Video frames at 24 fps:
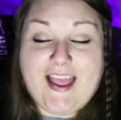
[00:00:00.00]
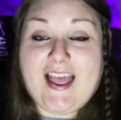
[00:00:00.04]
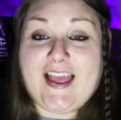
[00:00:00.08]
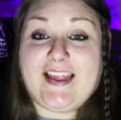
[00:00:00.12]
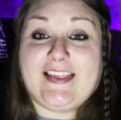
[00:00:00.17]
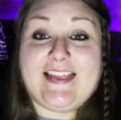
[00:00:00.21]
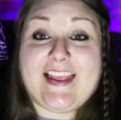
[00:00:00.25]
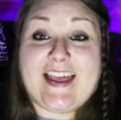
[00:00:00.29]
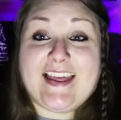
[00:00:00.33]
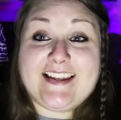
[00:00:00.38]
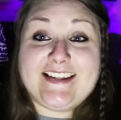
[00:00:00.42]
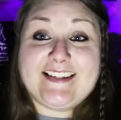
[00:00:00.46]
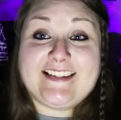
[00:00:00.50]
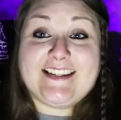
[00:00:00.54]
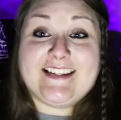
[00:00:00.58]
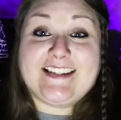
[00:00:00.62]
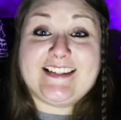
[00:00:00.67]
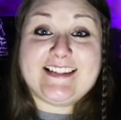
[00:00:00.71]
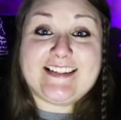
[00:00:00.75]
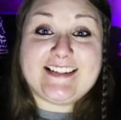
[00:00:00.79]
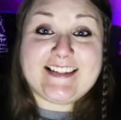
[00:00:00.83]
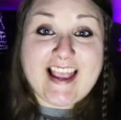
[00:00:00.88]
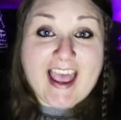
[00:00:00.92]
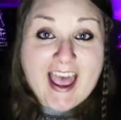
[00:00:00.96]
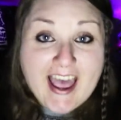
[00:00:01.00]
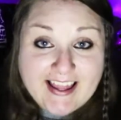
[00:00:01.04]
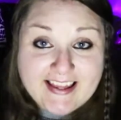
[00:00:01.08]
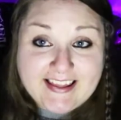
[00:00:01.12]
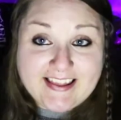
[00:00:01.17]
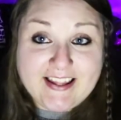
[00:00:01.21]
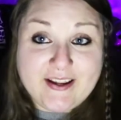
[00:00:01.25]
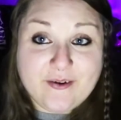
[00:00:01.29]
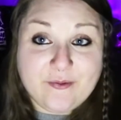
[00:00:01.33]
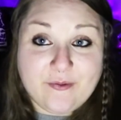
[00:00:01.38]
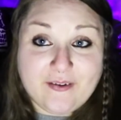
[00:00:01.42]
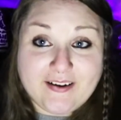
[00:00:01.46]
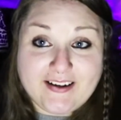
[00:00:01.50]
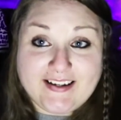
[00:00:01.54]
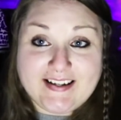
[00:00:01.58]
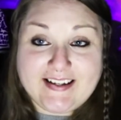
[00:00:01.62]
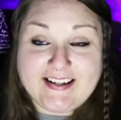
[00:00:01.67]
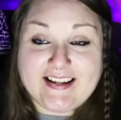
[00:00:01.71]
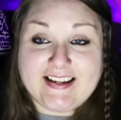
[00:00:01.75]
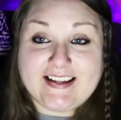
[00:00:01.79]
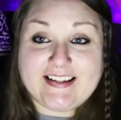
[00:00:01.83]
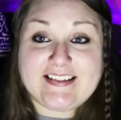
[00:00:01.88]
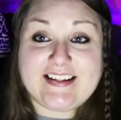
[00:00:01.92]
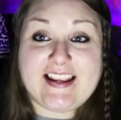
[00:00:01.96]
And that is exactly what it
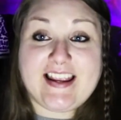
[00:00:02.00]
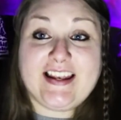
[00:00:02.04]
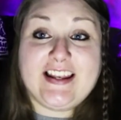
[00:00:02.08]
is.